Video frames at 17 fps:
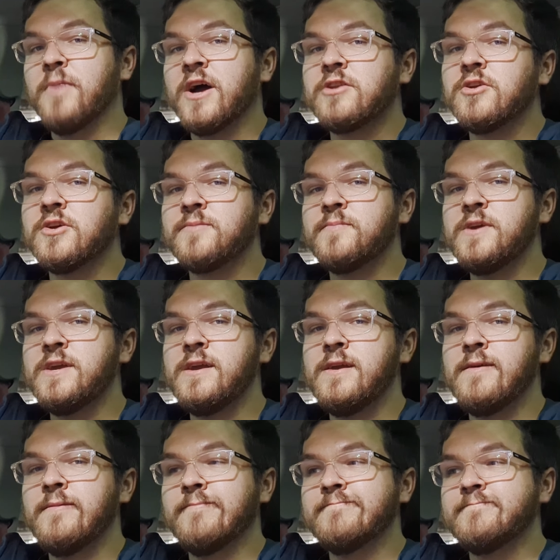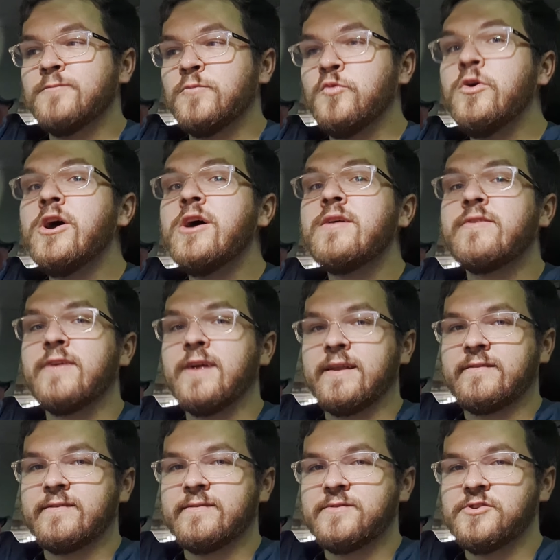might not be worth
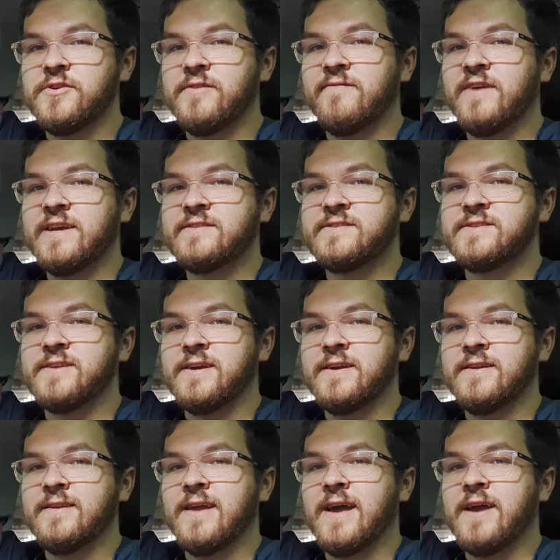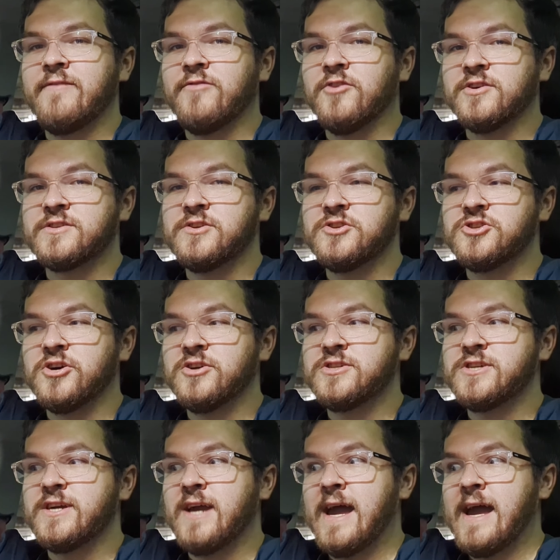it to invest in a faster
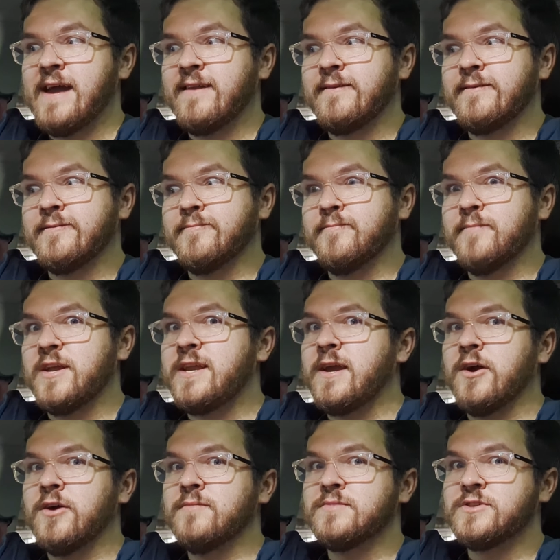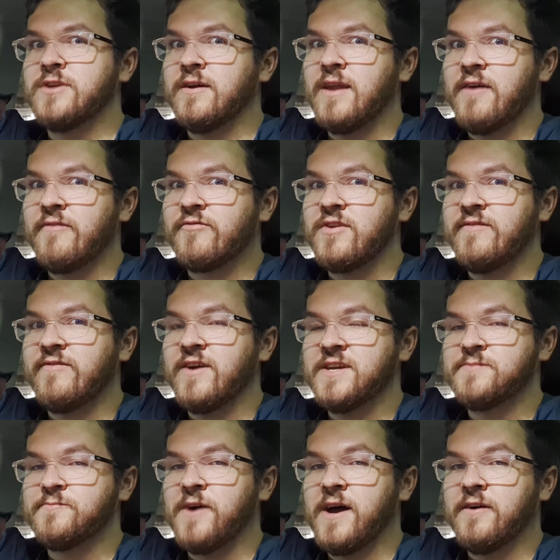charger, and many homes don't have
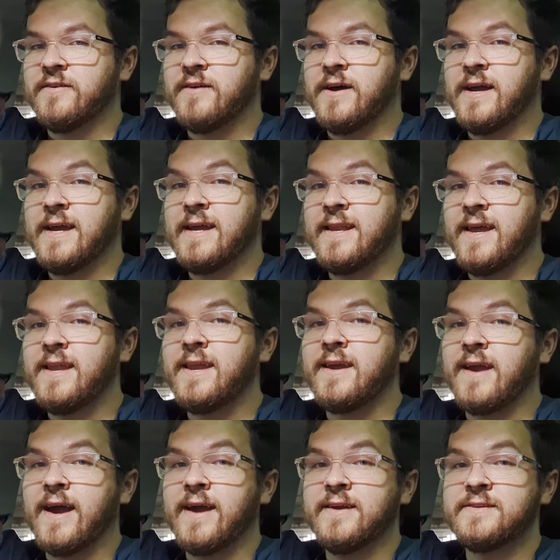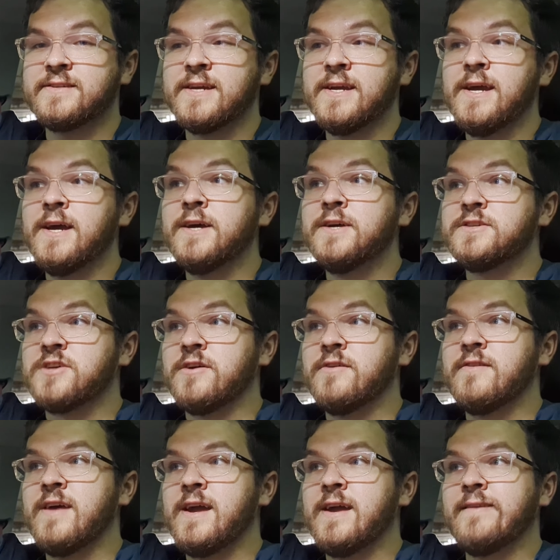3-phase power in any case,
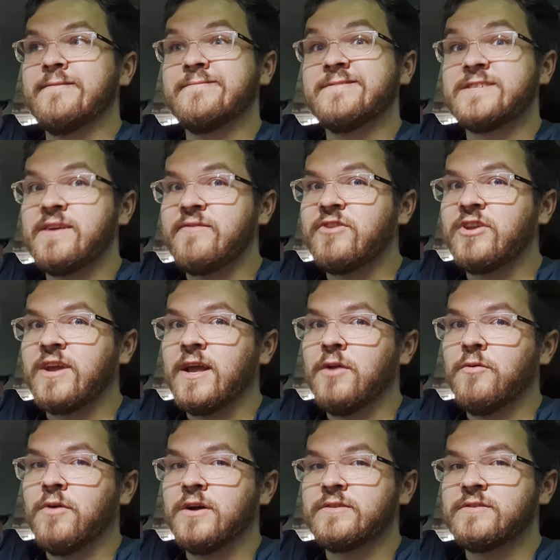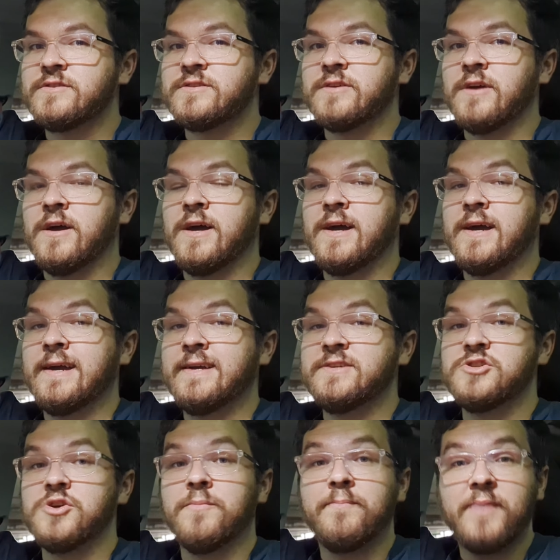so then 7 kilowatts
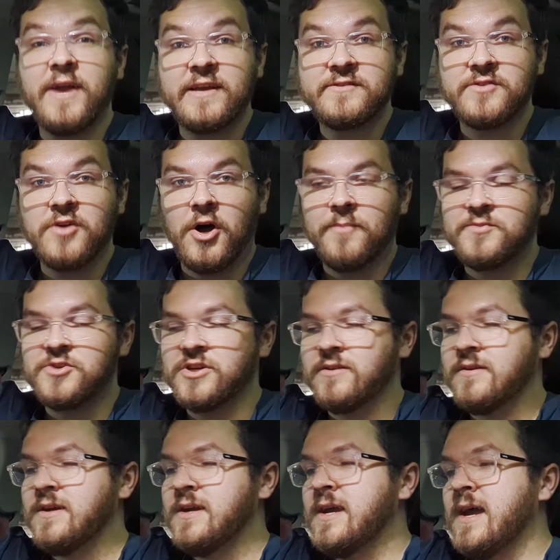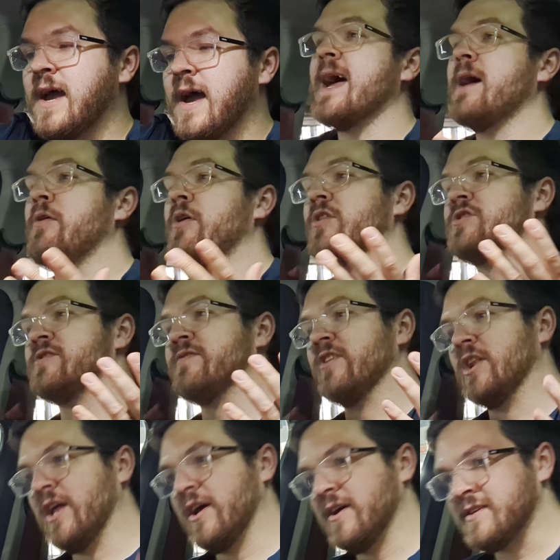is your best option. Now on to the
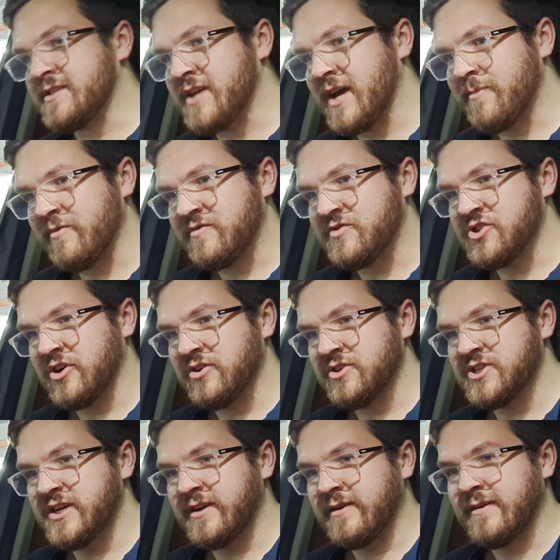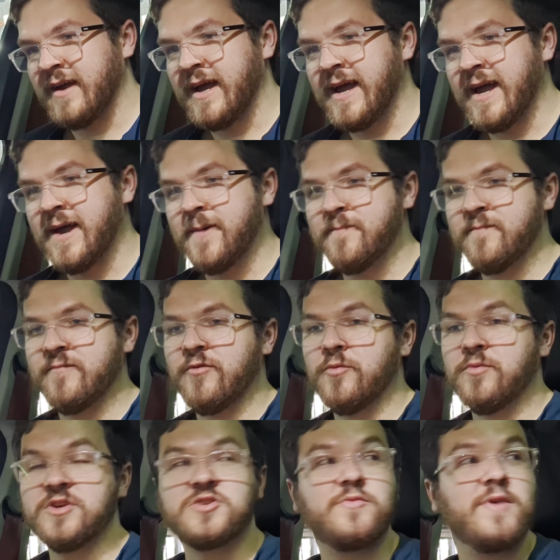last type of charging, for
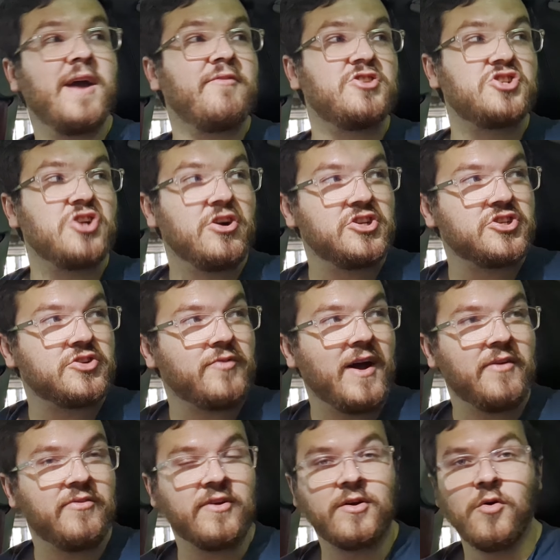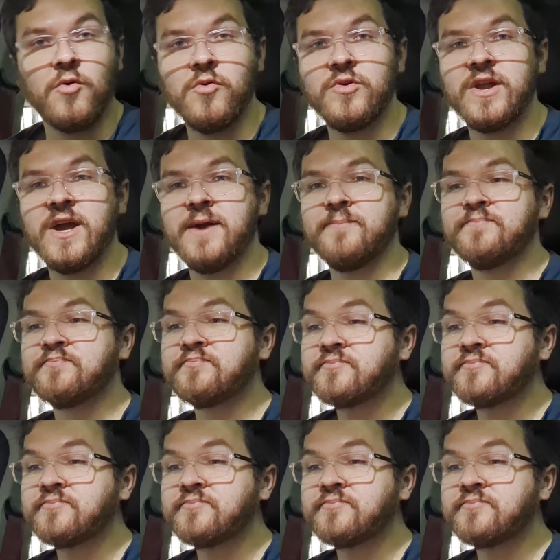which we have a charger around the corner,